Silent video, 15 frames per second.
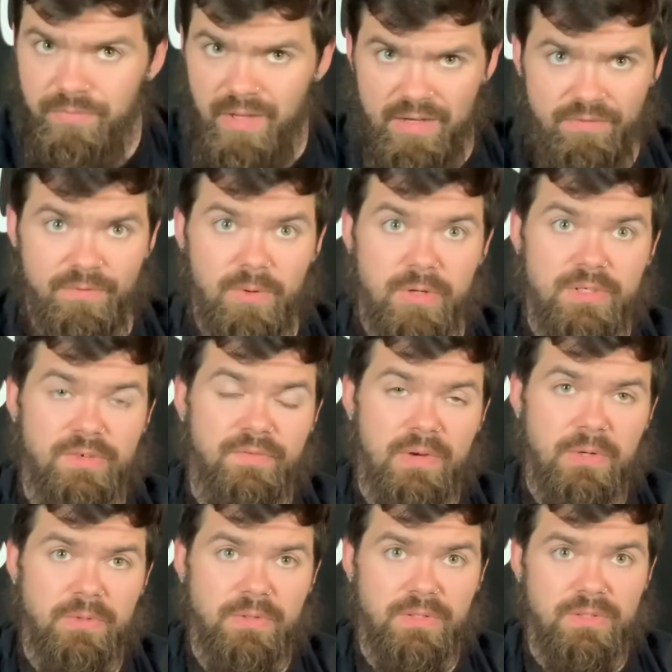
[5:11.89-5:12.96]
As far as a
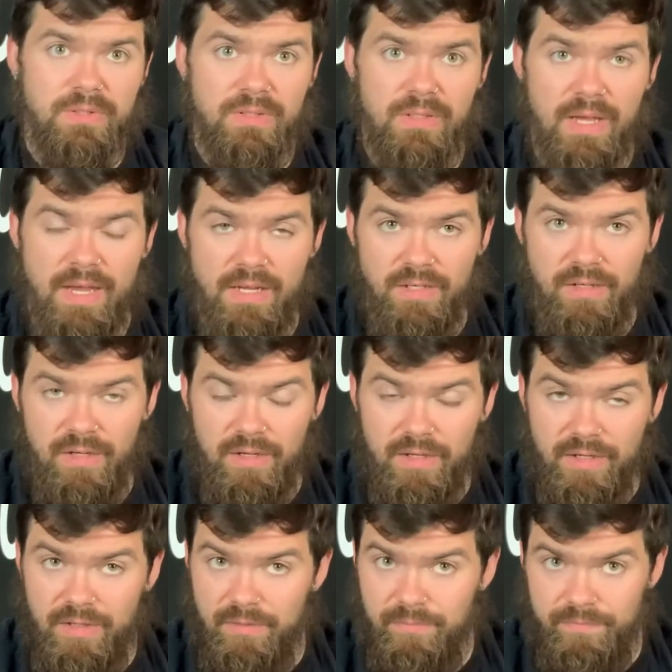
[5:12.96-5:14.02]
focus a,
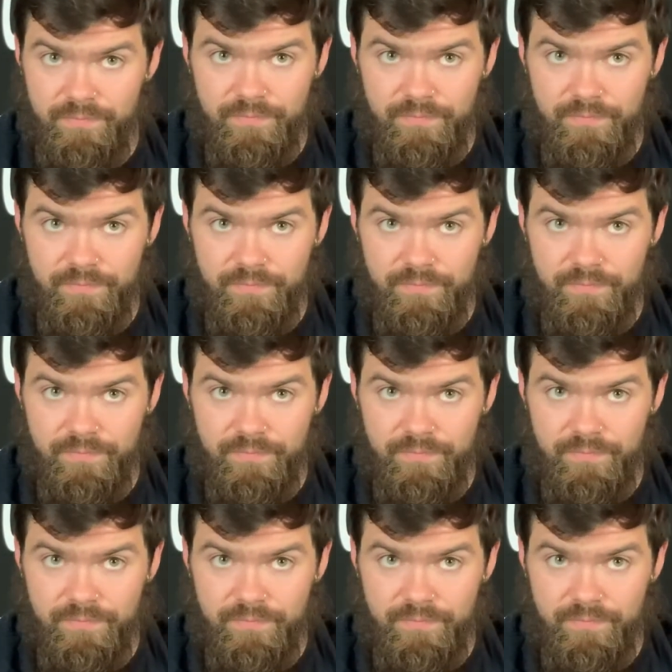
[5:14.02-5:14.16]
uh,